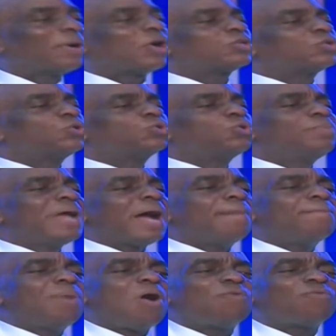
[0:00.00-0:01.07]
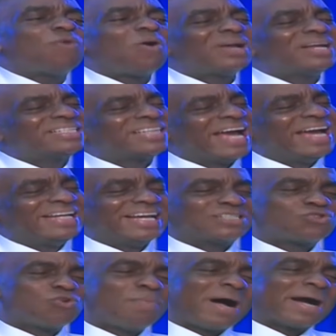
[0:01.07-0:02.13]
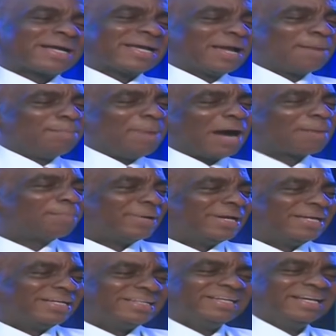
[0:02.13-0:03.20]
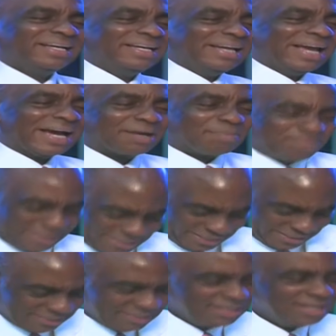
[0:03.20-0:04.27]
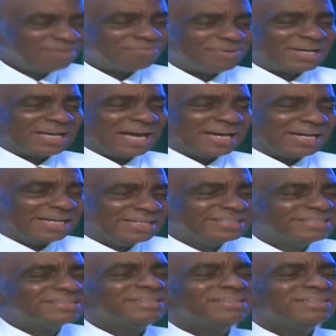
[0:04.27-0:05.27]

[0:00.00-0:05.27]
Because you should be above all these headaches stomach ache, back pain, neck pain, fingernail.